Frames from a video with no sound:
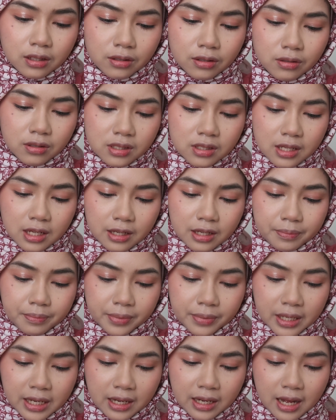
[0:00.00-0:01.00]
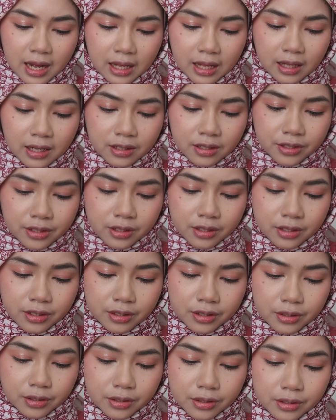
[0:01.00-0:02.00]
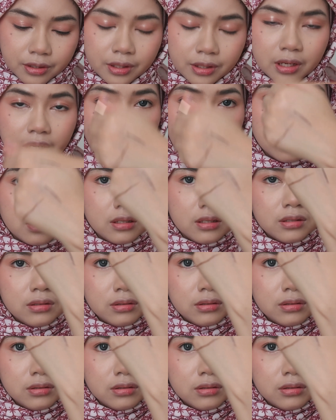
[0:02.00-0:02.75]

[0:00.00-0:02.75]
Looks like a black eyeliner. Yeah, it